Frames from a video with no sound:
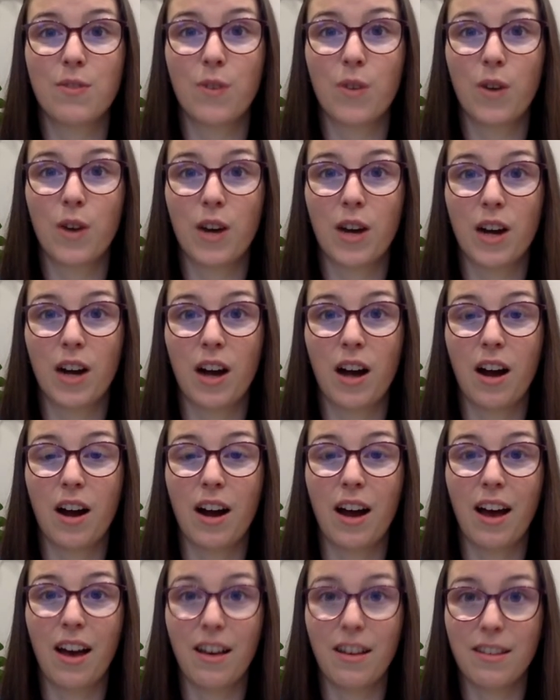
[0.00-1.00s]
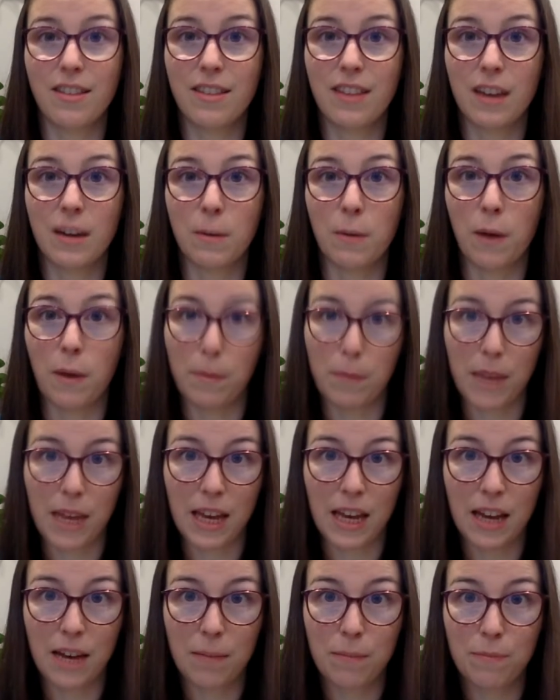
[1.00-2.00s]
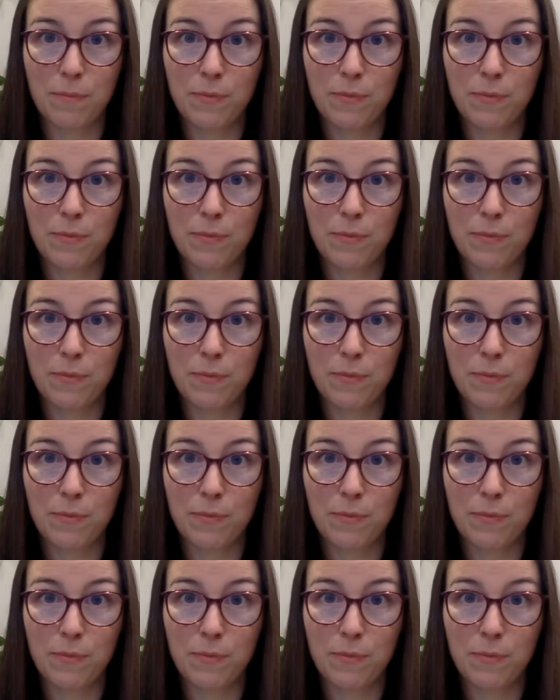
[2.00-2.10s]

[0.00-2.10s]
for our health and well being.